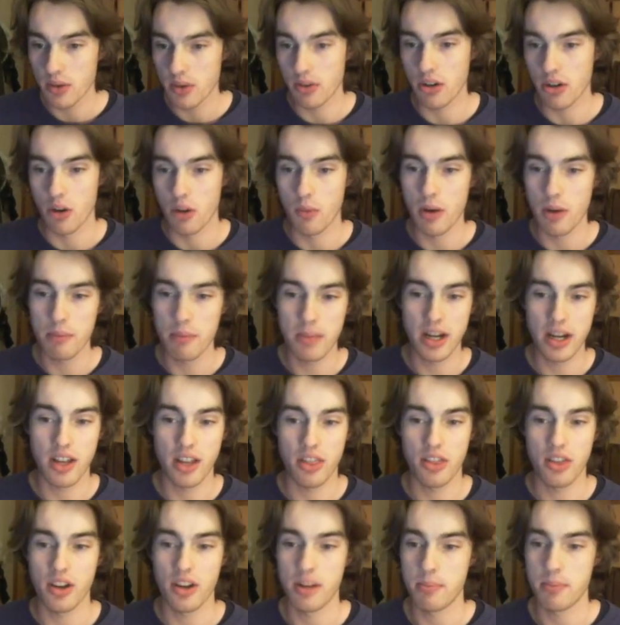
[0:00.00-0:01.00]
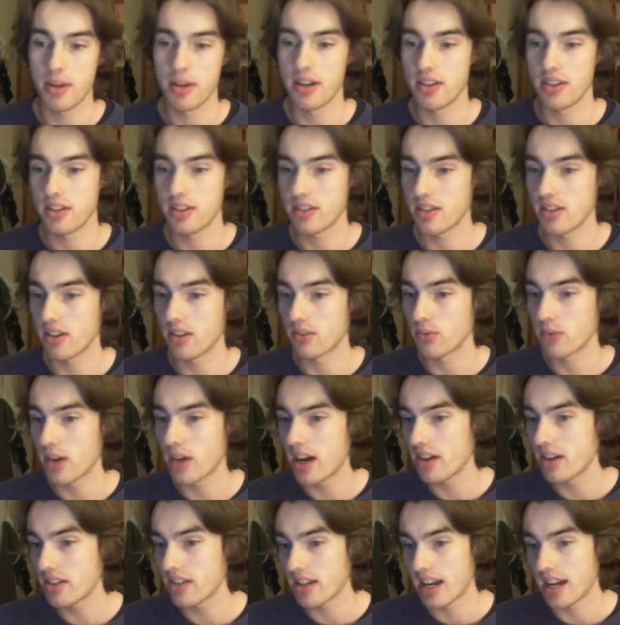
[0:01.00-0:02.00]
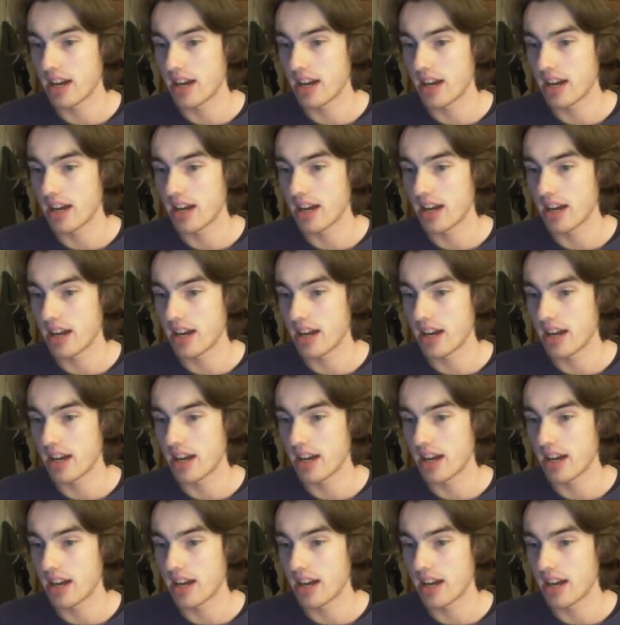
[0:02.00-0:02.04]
we've got 1 minute and 30 per round,